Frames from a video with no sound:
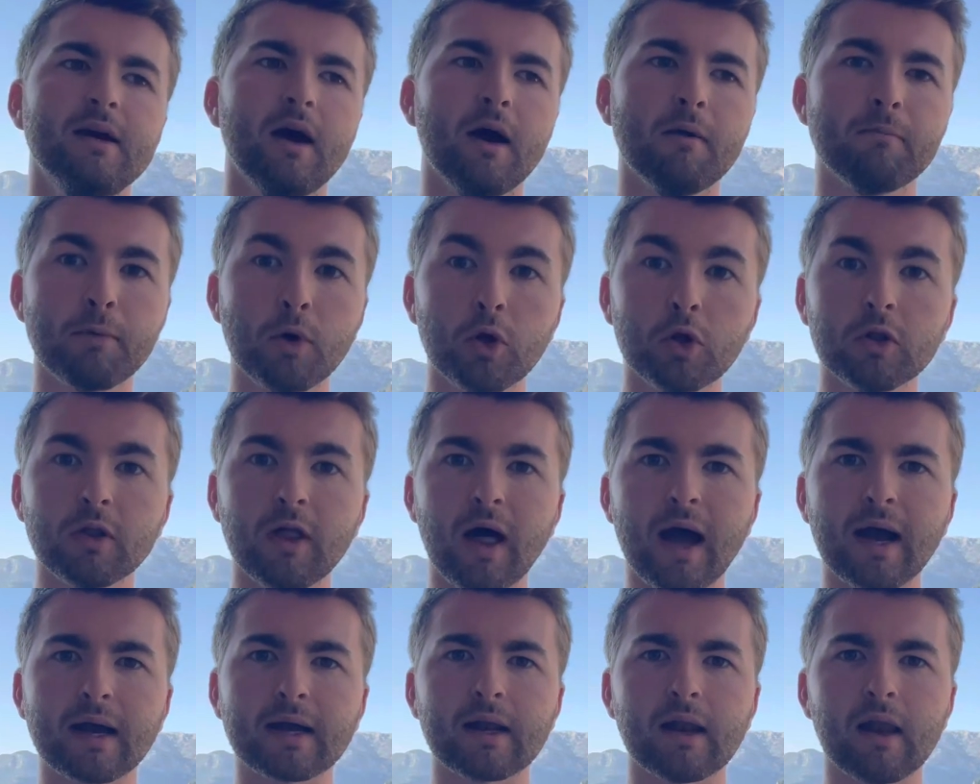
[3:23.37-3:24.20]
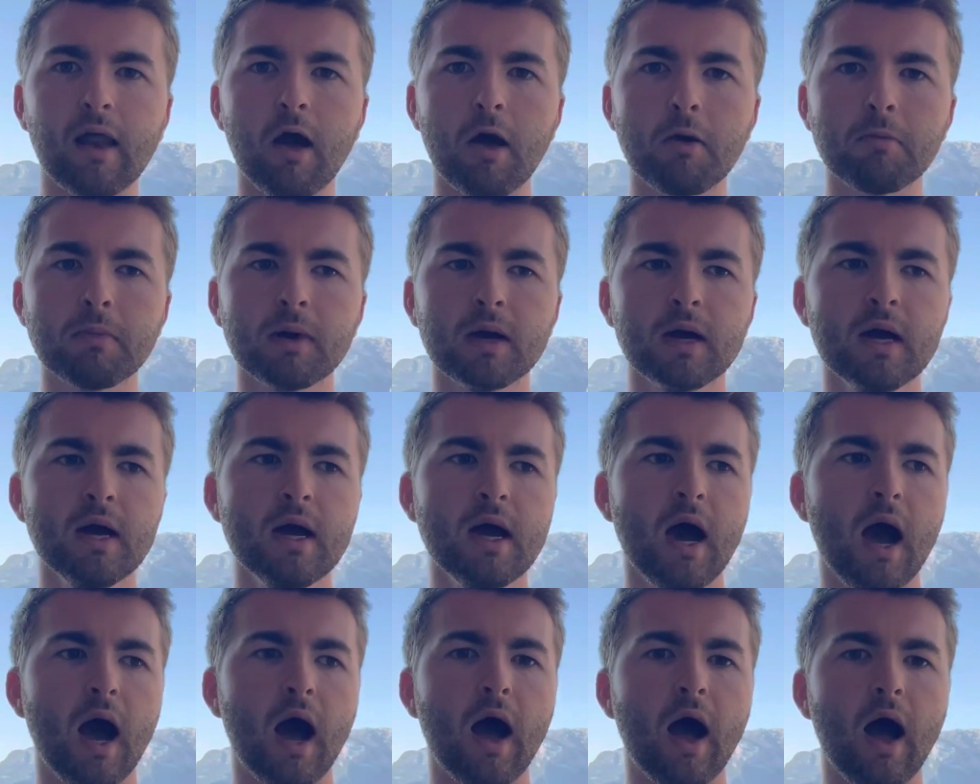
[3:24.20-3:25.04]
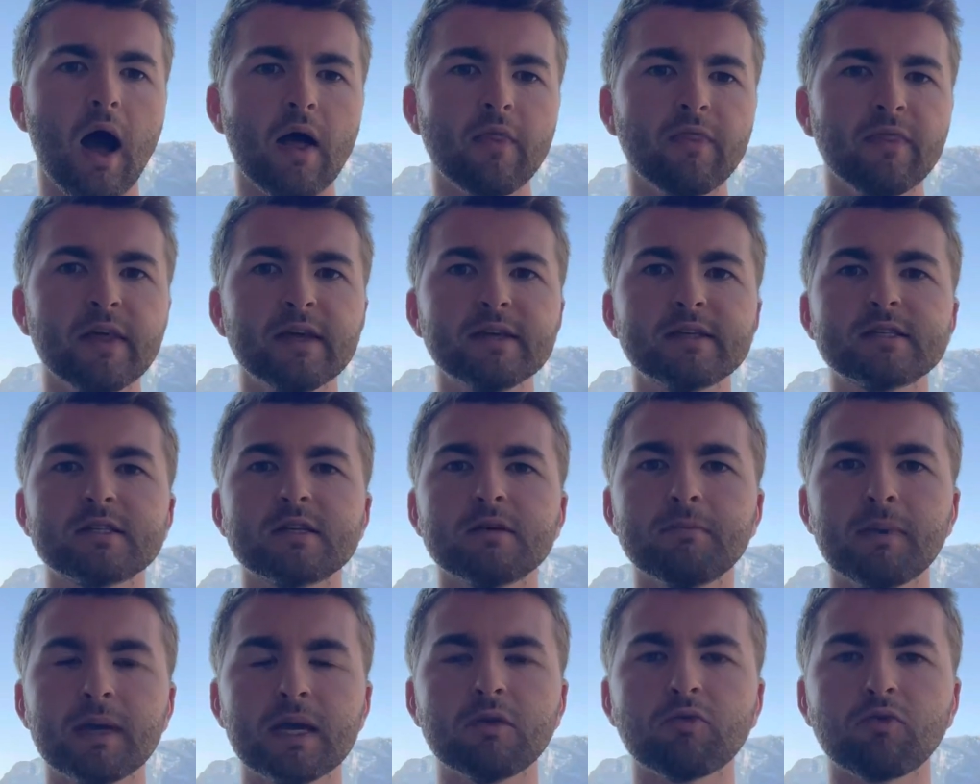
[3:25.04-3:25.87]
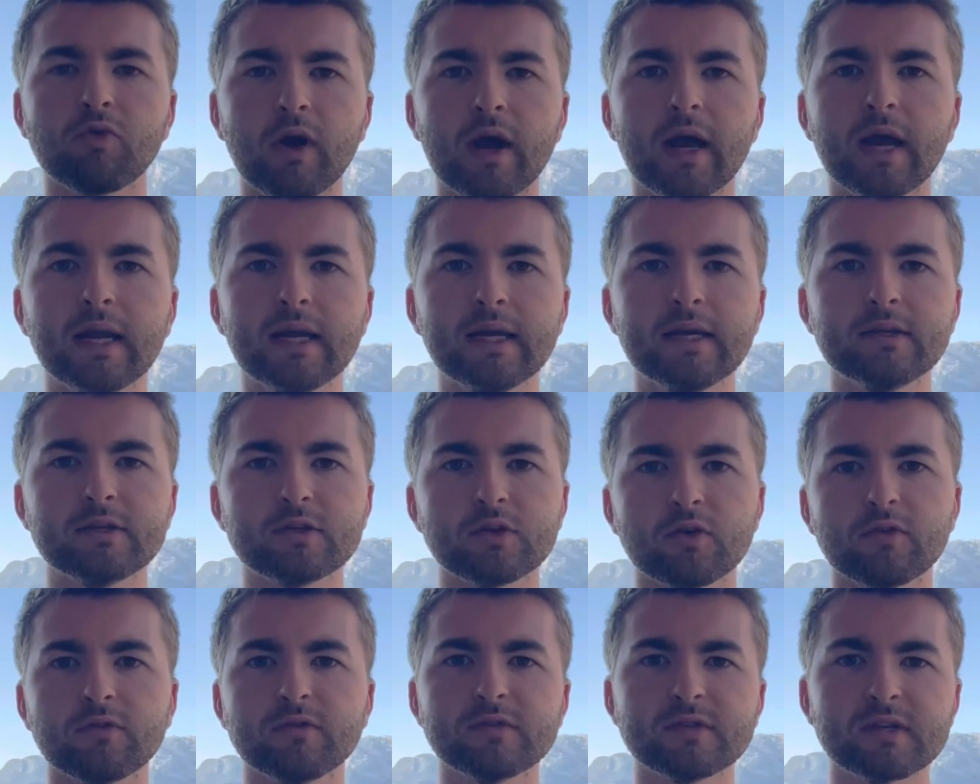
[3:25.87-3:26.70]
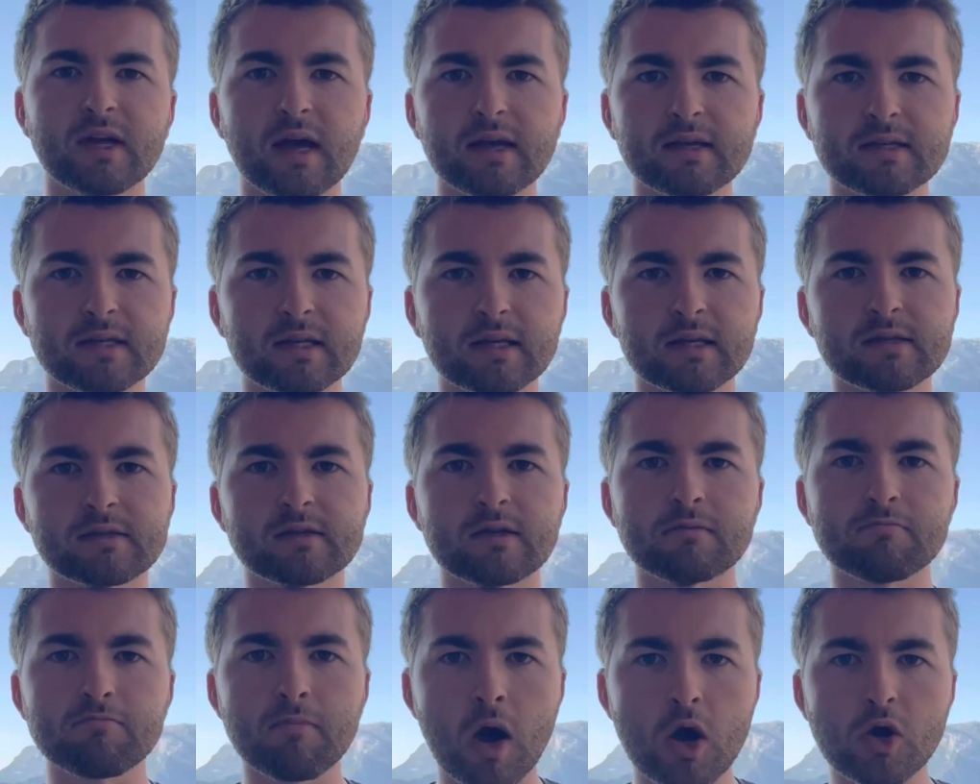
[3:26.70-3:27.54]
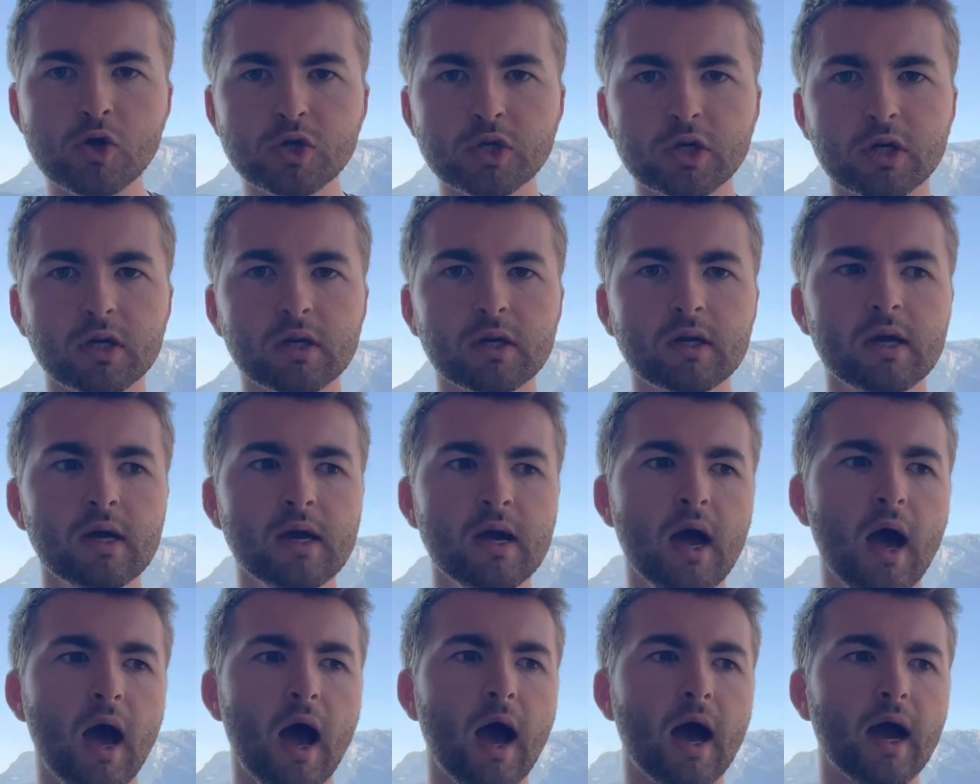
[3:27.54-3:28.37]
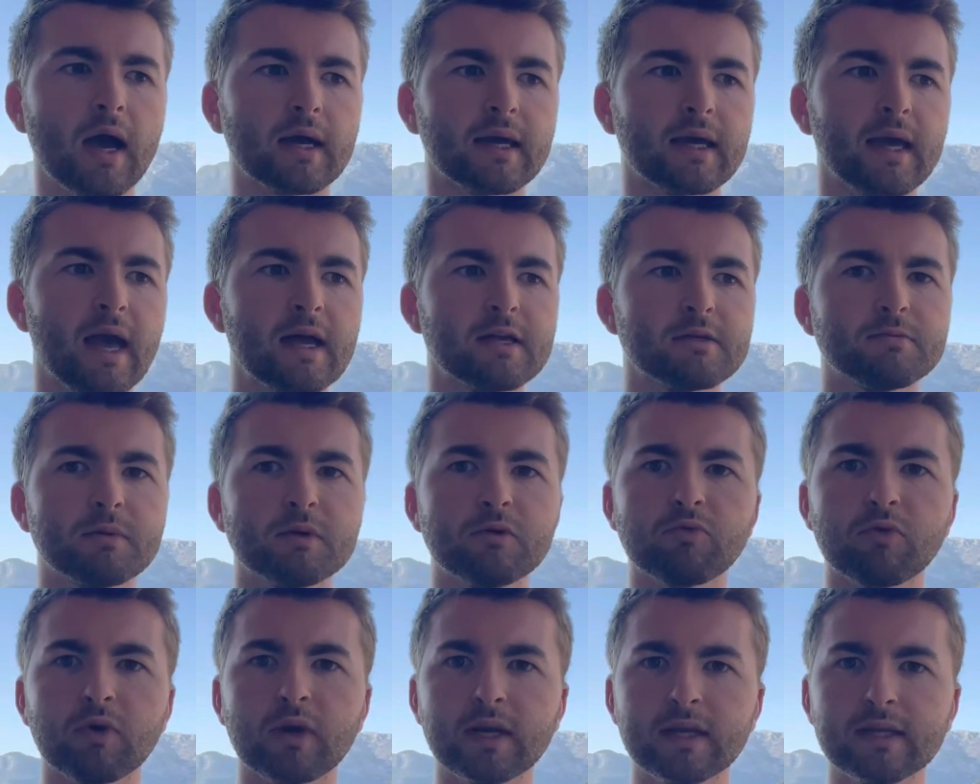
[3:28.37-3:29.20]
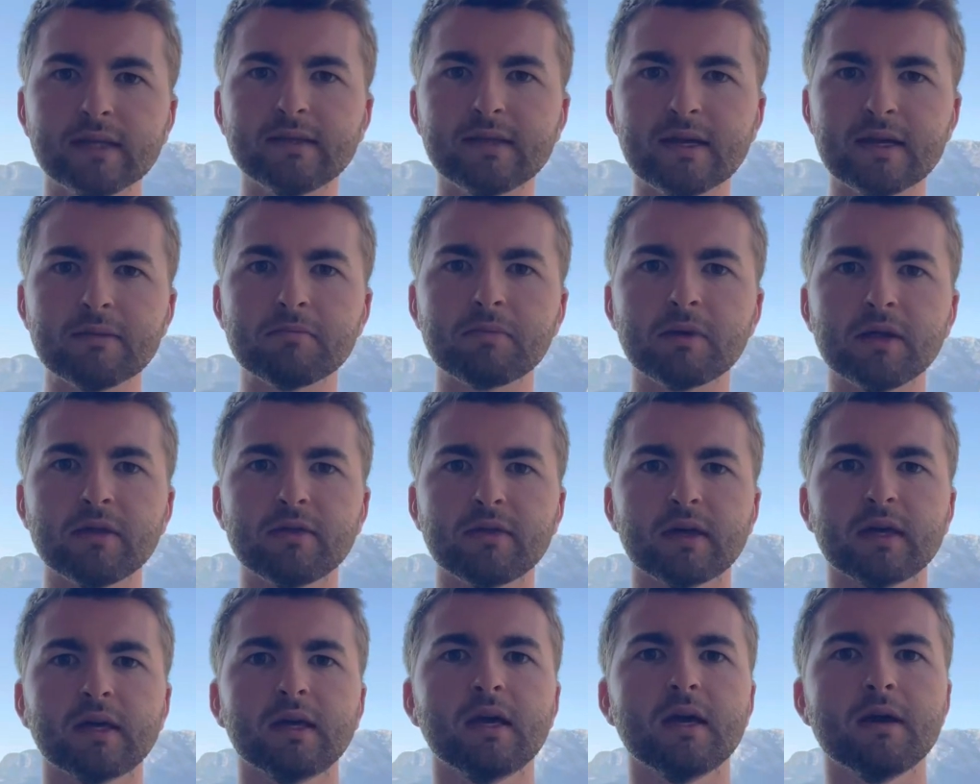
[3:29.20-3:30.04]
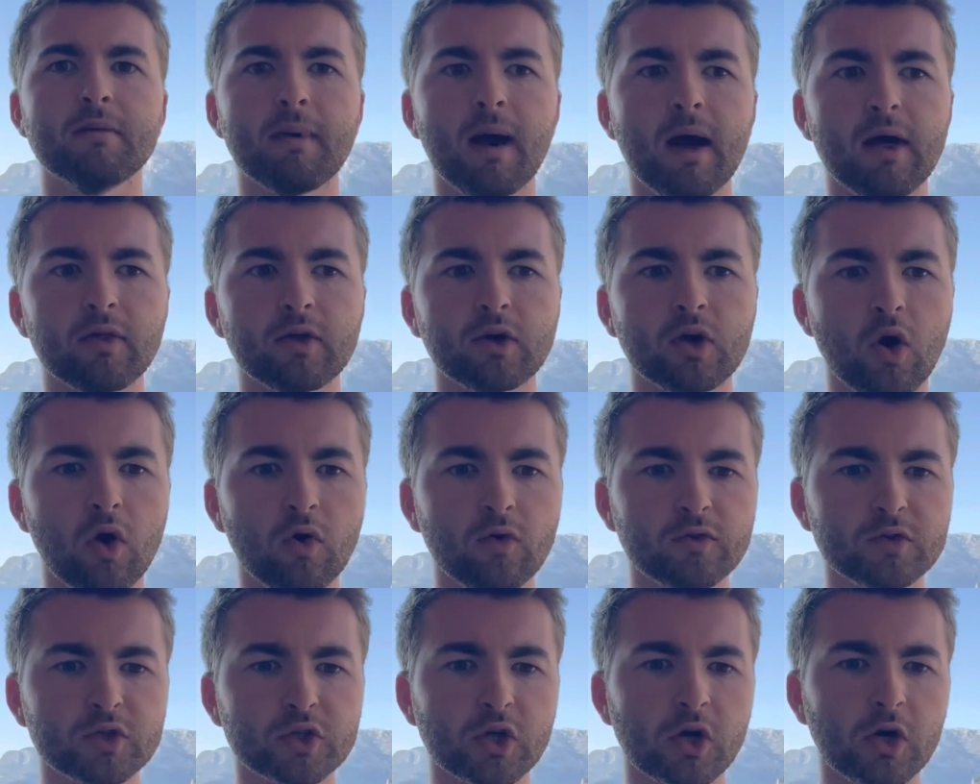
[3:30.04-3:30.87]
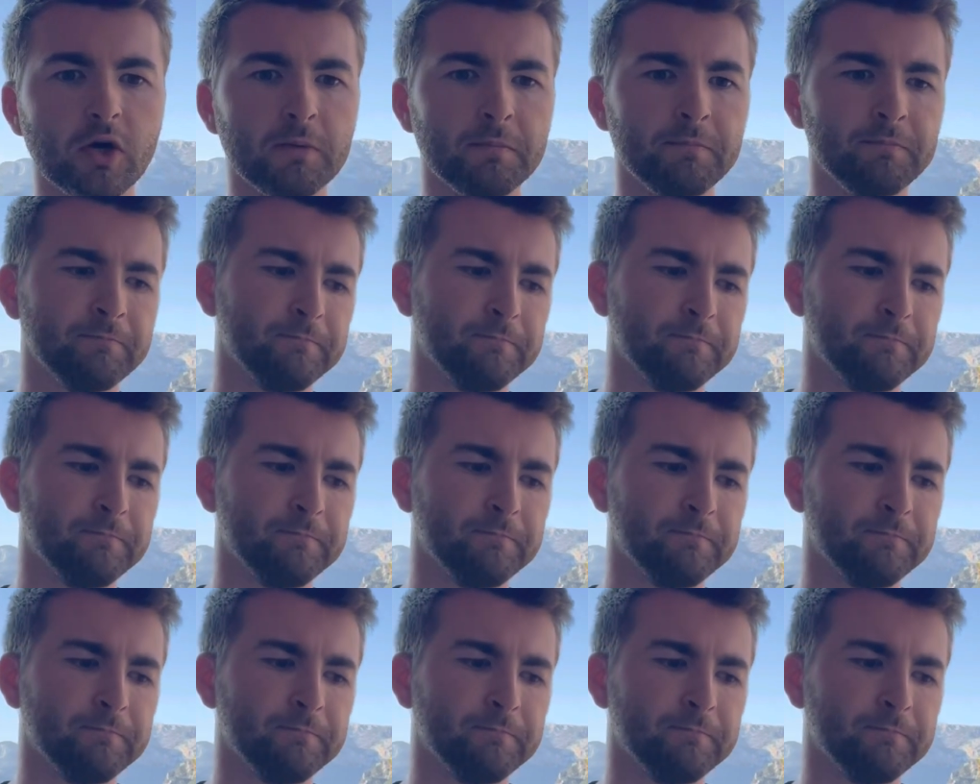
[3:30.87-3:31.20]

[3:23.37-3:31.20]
I pull that club, and this to me really sort of sets things in motion, gets me really deeply thinking about the golf shot.